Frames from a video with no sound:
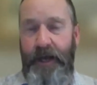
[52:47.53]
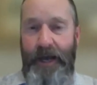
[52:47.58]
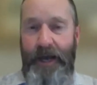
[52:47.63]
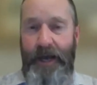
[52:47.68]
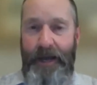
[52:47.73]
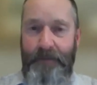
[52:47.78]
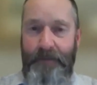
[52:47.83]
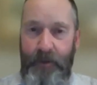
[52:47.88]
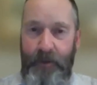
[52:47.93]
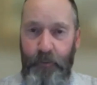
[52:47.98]

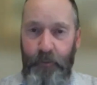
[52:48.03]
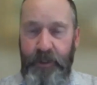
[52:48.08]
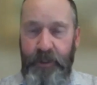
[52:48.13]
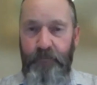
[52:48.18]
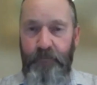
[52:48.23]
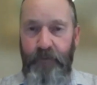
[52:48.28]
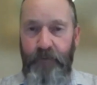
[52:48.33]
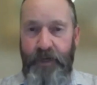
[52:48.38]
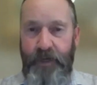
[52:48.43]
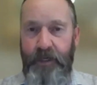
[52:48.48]
and then we
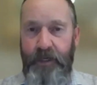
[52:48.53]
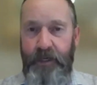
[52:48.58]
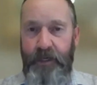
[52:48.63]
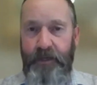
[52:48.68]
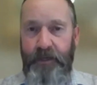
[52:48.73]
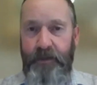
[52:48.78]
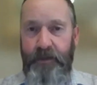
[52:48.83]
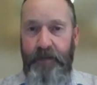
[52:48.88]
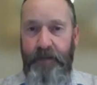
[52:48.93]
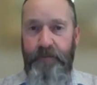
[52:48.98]
can
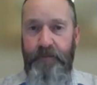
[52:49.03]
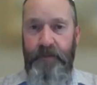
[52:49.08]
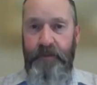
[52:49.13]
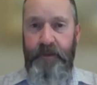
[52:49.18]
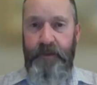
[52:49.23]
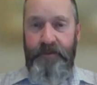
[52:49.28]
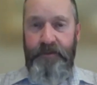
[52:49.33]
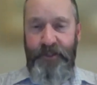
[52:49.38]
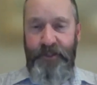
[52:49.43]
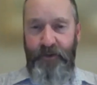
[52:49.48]
regulate them.
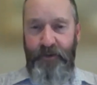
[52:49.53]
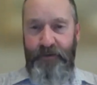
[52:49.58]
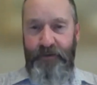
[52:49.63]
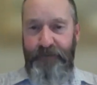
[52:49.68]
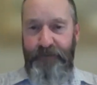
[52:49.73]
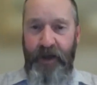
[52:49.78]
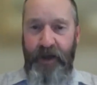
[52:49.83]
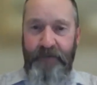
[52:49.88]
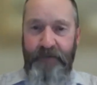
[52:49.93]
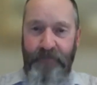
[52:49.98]
So the
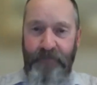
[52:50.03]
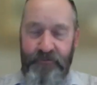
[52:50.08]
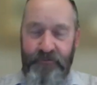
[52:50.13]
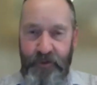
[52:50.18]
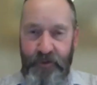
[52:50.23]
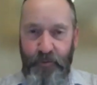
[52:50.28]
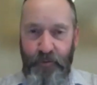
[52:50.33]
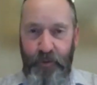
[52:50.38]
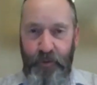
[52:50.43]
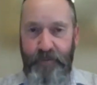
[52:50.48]

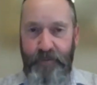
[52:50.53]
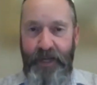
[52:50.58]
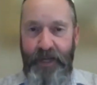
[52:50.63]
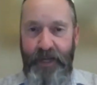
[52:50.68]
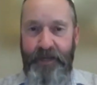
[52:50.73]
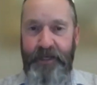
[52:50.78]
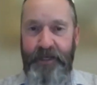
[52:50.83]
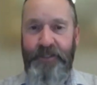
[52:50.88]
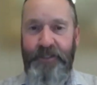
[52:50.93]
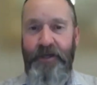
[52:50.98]
500 we'd
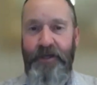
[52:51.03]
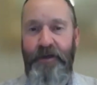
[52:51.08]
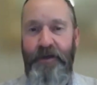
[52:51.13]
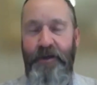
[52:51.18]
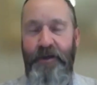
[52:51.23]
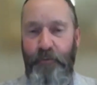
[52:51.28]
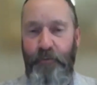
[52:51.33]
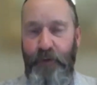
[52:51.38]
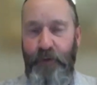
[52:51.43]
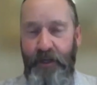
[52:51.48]
manage
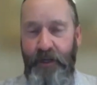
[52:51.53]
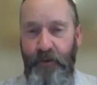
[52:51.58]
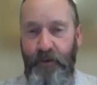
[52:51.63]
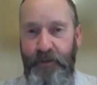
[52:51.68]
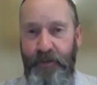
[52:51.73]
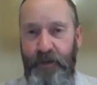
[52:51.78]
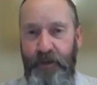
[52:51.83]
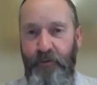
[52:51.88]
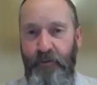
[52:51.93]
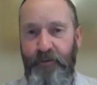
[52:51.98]
and we'd help
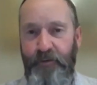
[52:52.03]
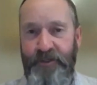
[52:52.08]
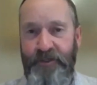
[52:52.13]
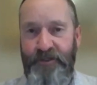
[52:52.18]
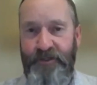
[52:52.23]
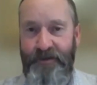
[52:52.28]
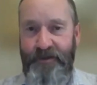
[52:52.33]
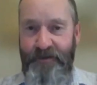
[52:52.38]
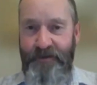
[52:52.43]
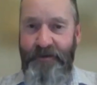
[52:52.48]
the owners,